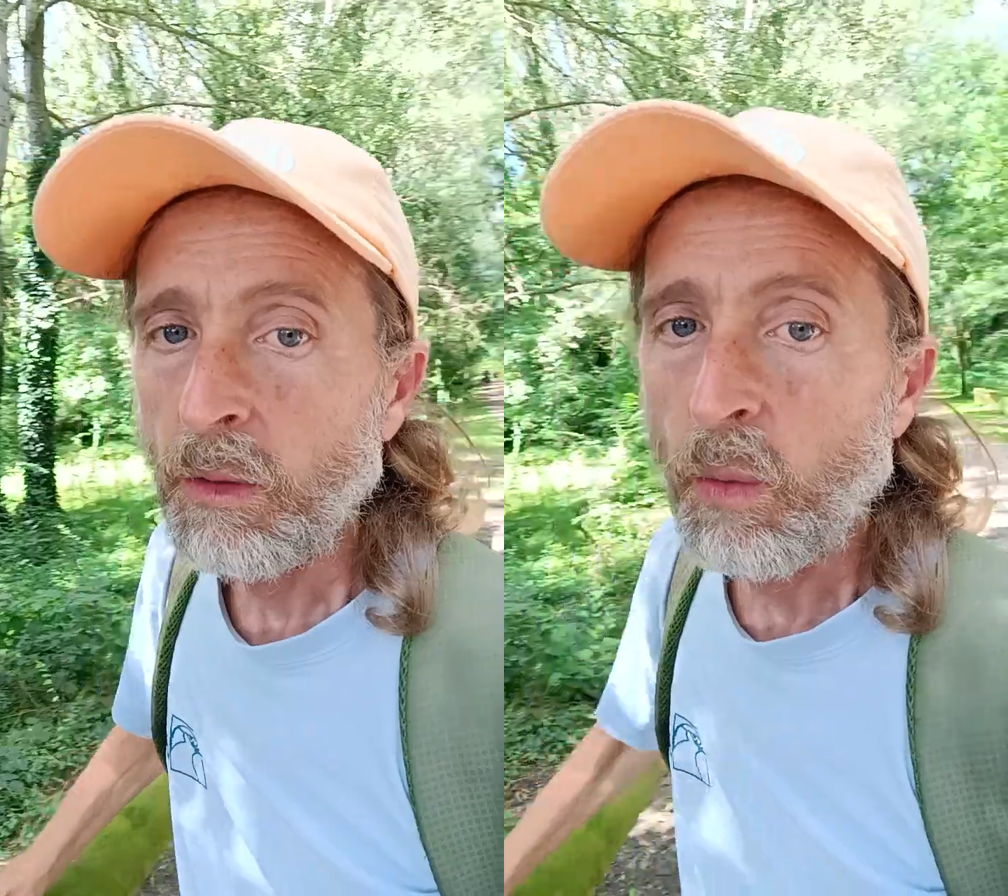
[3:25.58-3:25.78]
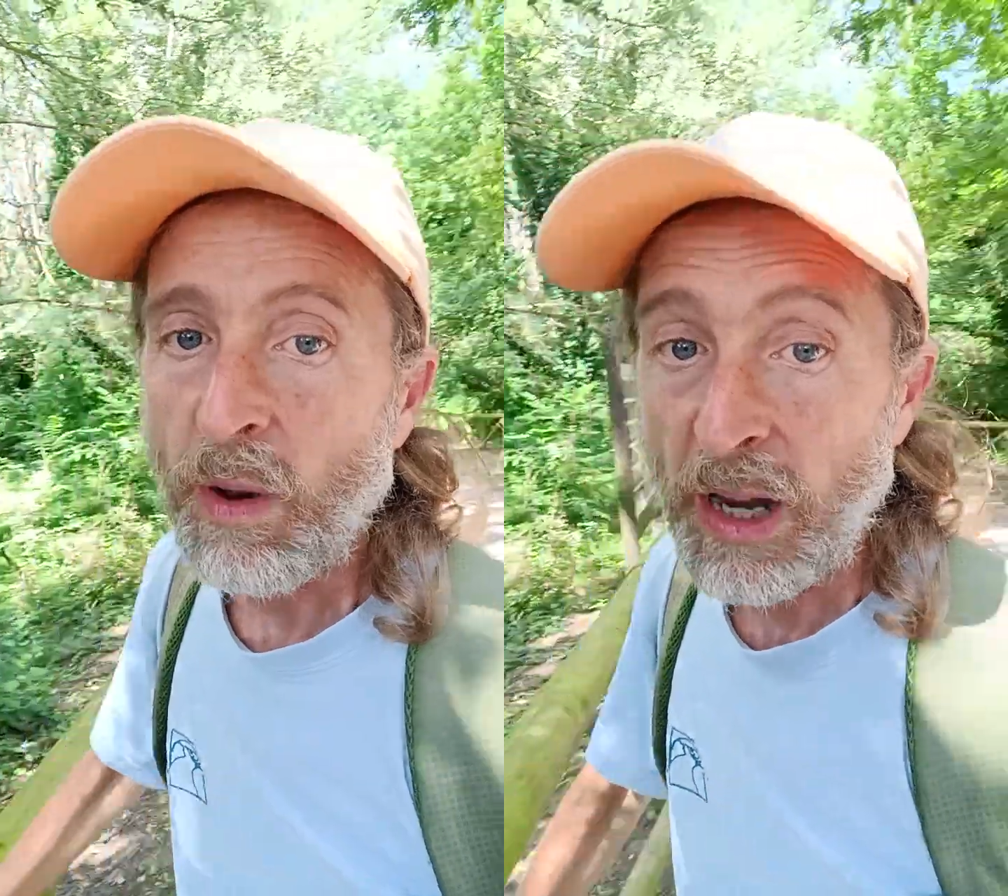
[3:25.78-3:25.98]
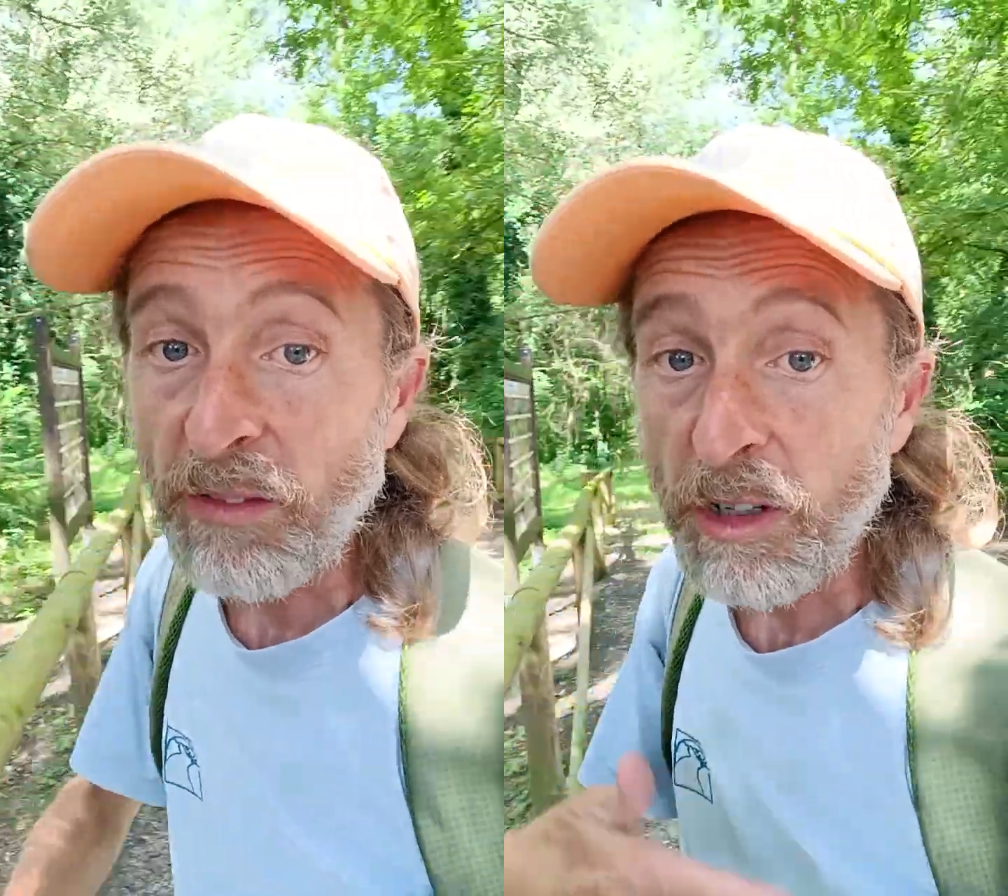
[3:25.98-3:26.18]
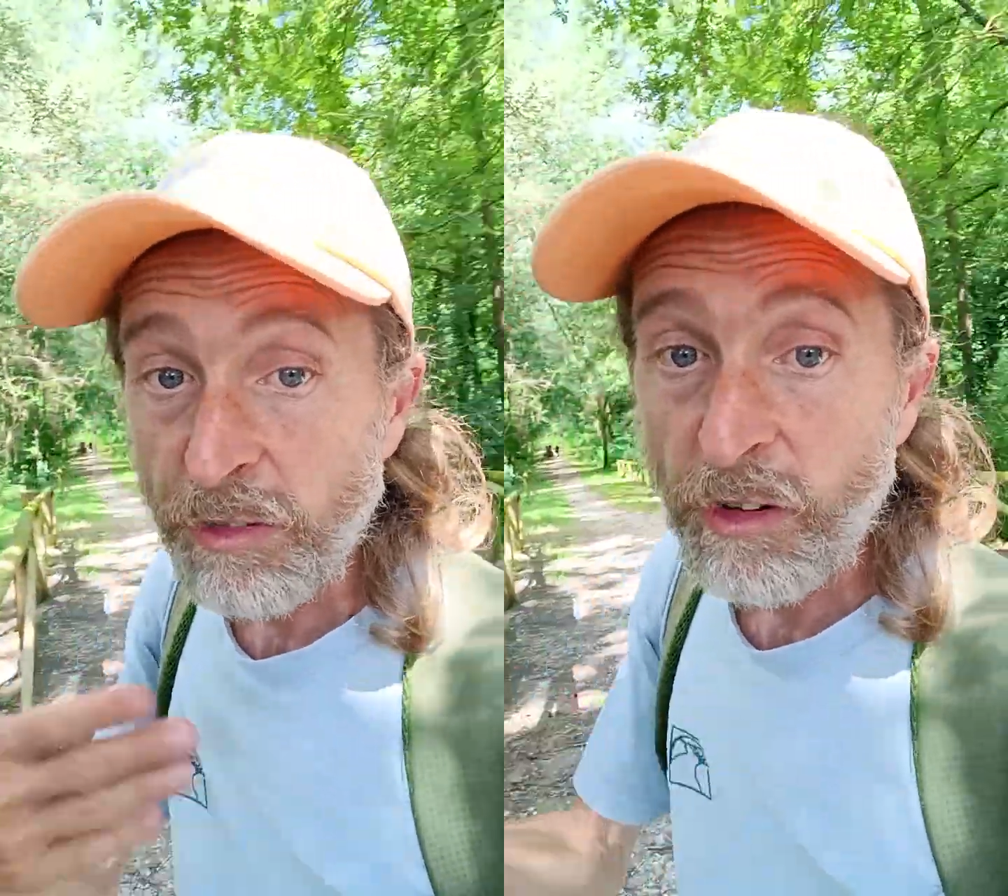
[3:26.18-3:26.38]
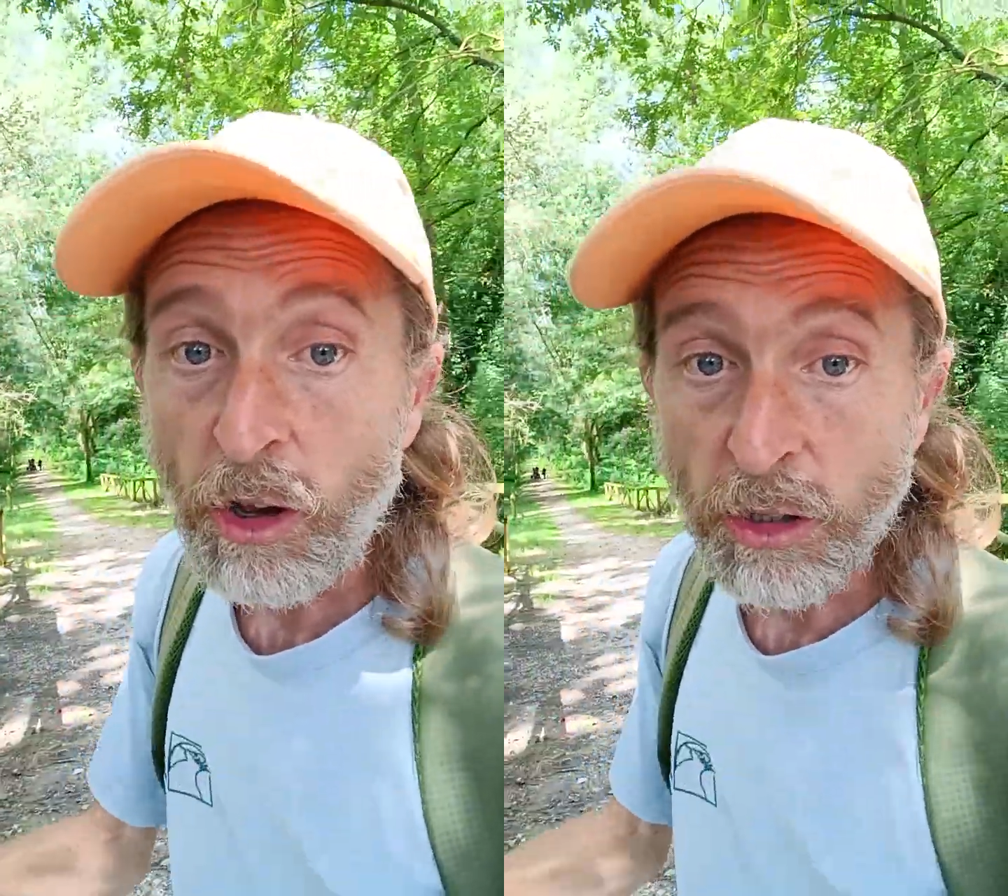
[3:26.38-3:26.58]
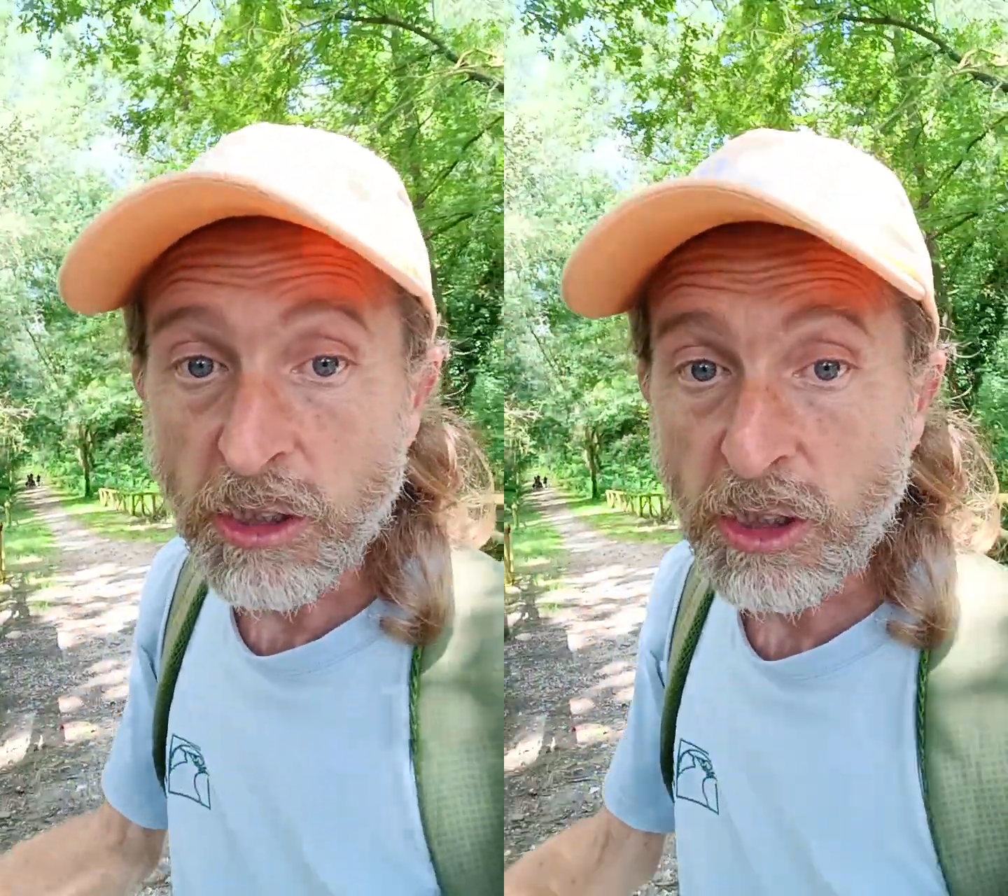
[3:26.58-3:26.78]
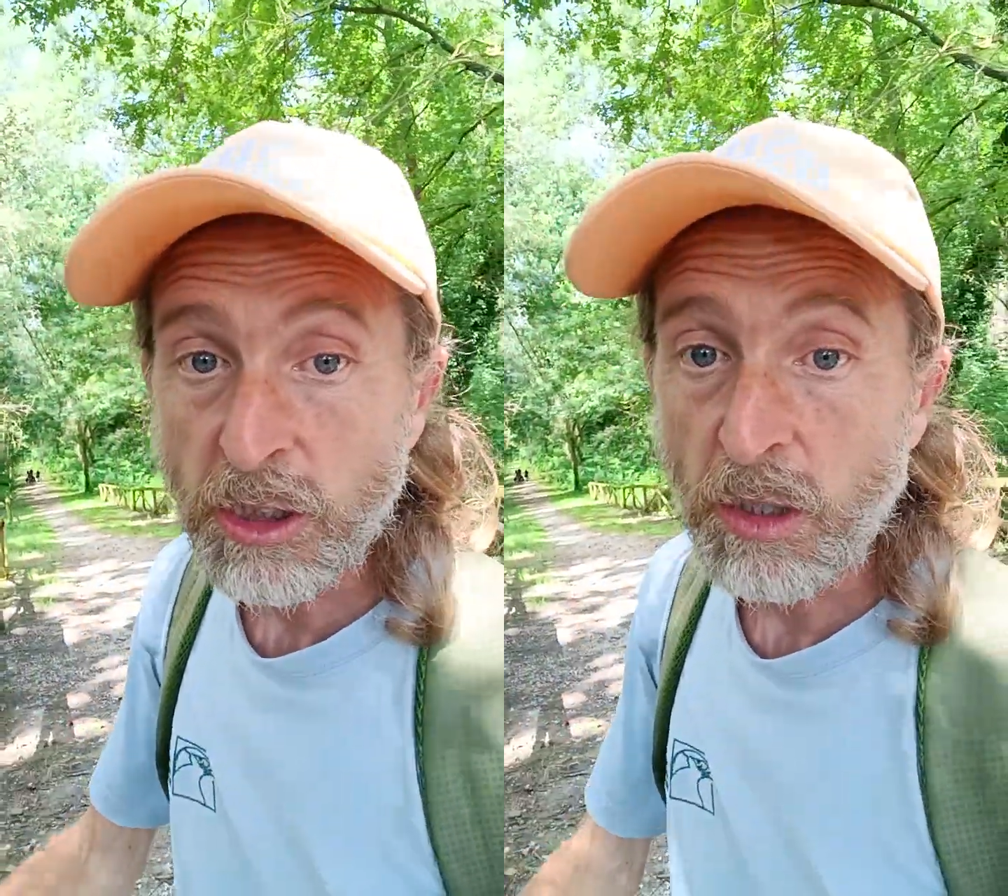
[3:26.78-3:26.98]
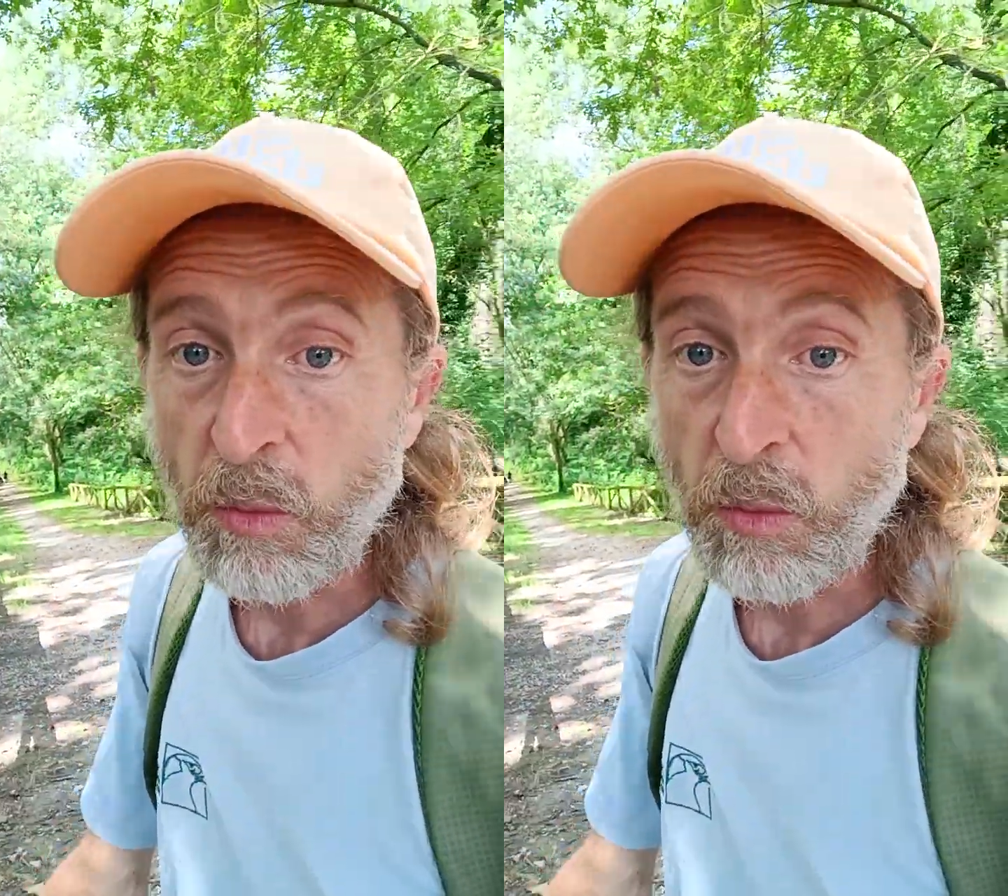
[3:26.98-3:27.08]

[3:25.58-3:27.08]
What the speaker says: Whenever it floods,